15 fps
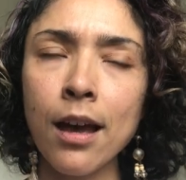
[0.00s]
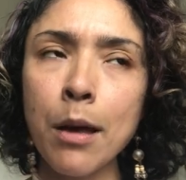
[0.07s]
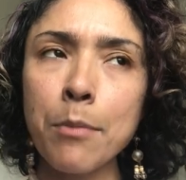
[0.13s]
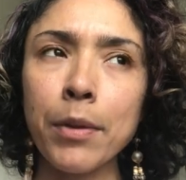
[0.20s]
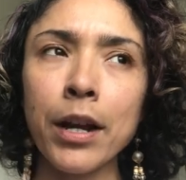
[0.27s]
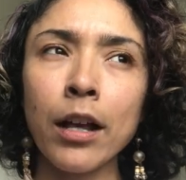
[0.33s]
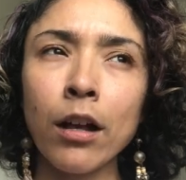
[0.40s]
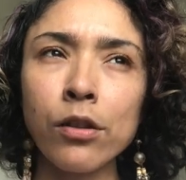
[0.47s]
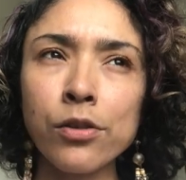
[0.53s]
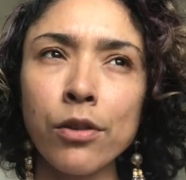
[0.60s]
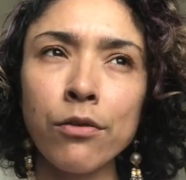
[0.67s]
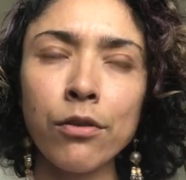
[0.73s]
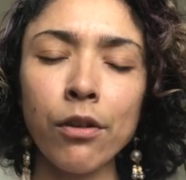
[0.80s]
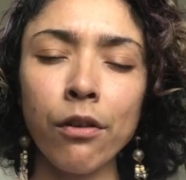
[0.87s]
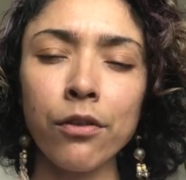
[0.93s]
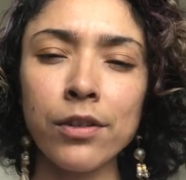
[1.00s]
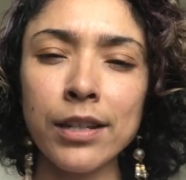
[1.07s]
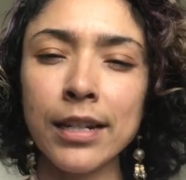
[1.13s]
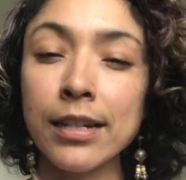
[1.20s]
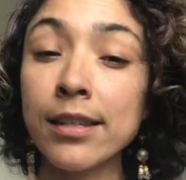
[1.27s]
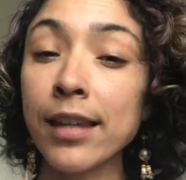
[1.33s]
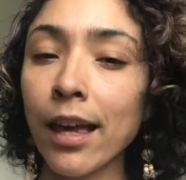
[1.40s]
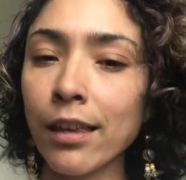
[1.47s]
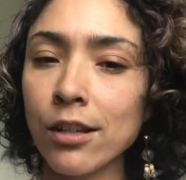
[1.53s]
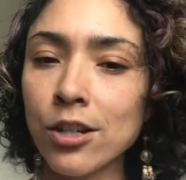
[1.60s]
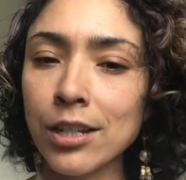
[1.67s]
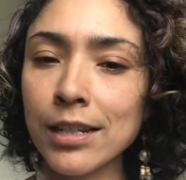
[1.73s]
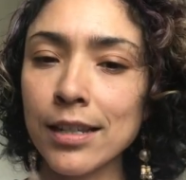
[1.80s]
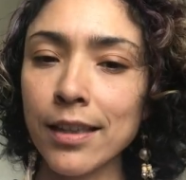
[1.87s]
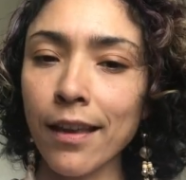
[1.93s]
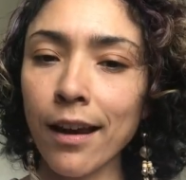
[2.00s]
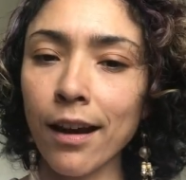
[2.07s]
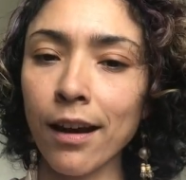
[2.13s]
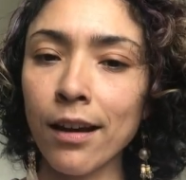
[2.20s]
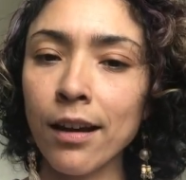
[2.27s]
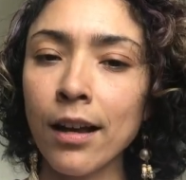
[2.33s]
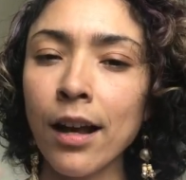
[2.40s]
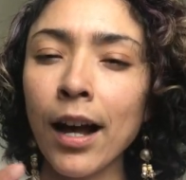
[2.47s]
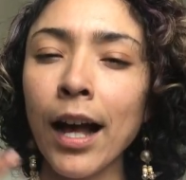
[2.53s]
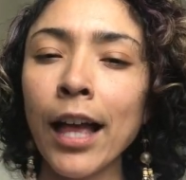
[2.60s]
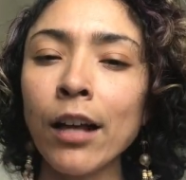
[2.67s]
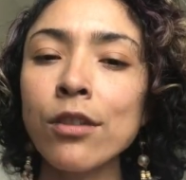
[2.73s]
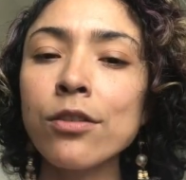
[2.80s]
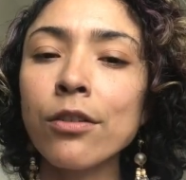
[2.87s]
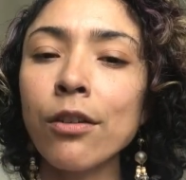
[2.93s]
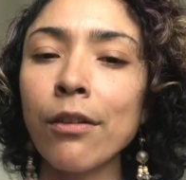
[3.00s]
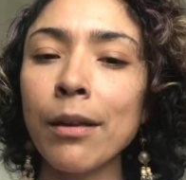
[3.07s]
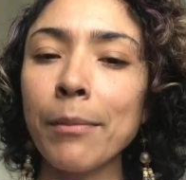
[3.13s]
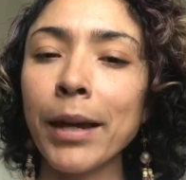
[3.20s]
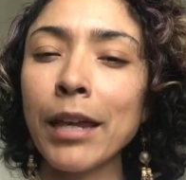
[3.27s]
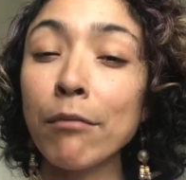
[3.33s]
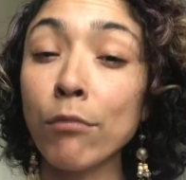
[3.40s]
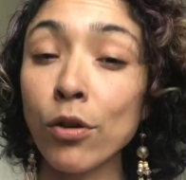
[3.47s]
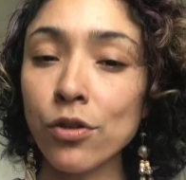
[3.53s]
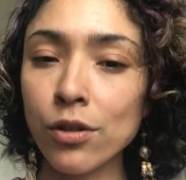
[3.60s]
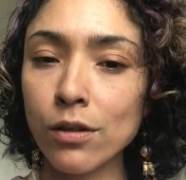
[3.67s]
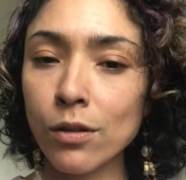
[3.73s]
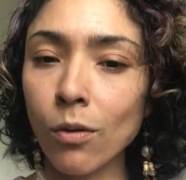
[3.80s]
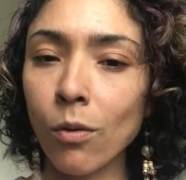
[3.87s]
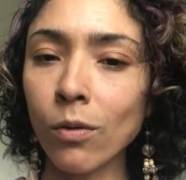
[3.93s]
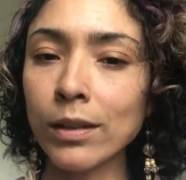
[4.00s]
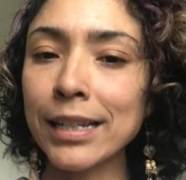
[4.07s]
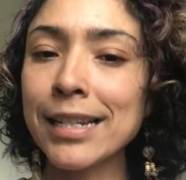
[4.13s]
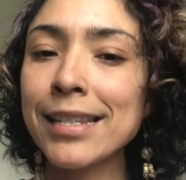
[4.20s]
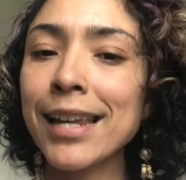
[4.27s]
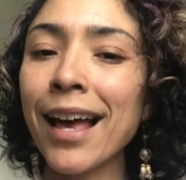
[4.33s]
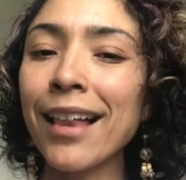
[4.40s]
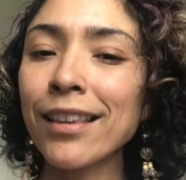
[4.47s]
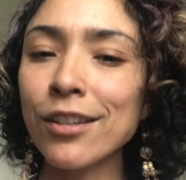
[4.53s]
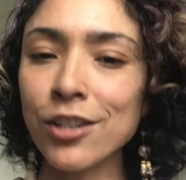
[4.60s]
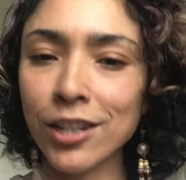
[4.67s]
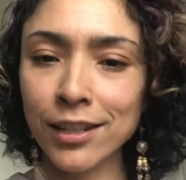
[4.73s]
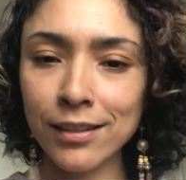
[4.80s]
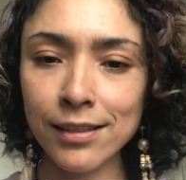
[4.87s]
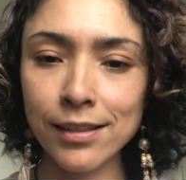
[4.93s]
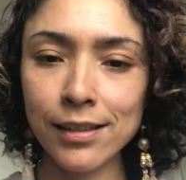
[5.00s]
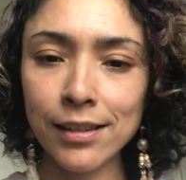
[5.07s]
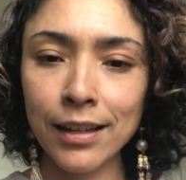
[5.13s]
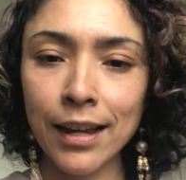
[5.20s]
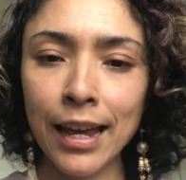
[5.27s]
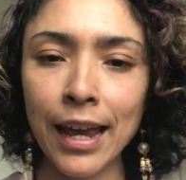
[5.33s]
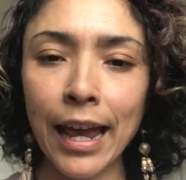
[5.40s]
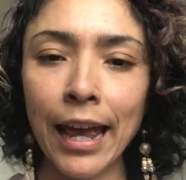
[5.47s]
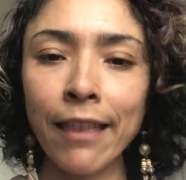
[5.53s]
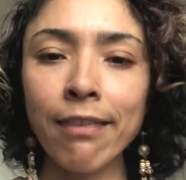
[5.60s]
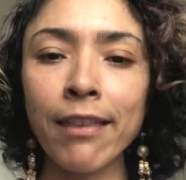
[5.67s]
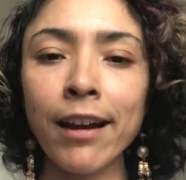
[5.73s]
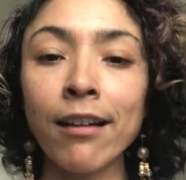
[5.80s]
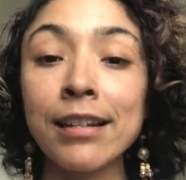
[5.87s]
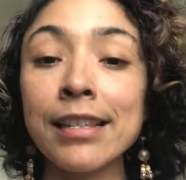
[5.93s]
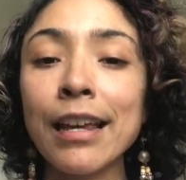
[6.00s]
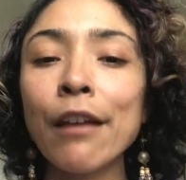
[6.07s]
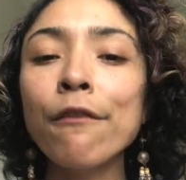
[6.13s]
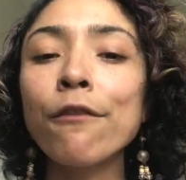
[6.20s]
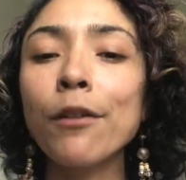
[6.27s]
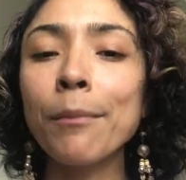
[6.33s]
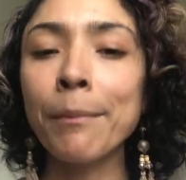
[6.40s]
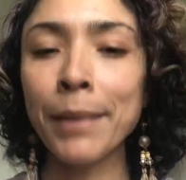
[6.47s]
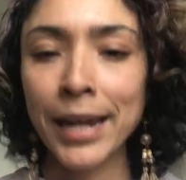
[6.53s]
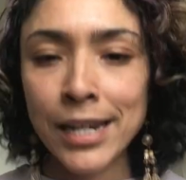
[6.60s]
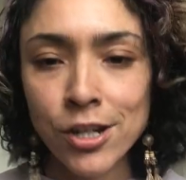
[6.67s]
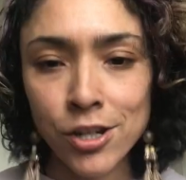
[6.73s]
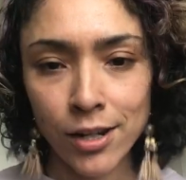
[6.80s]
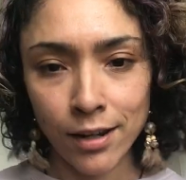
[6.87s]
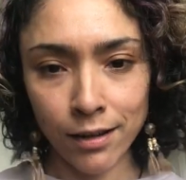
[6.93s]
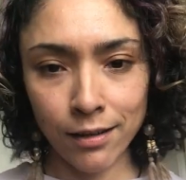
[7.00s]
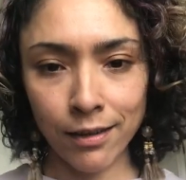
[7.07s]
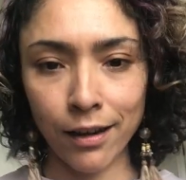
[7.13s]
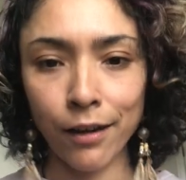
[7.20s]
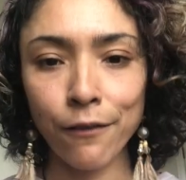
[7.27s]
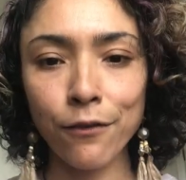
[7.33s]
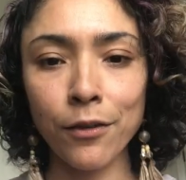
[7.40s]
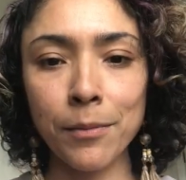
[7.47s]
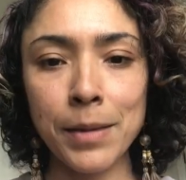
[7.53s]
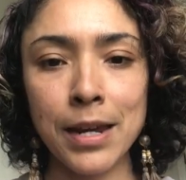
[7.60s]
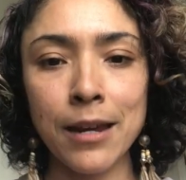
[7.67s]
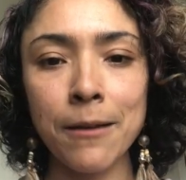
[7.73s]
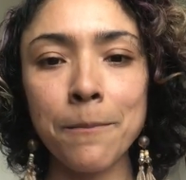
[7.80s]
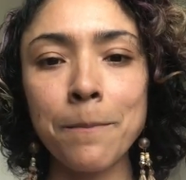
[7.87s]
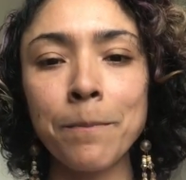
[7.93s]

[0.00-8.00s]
but I also know there's an intelligence there. I also know that my emotions hold intelligence, and there is information there for me.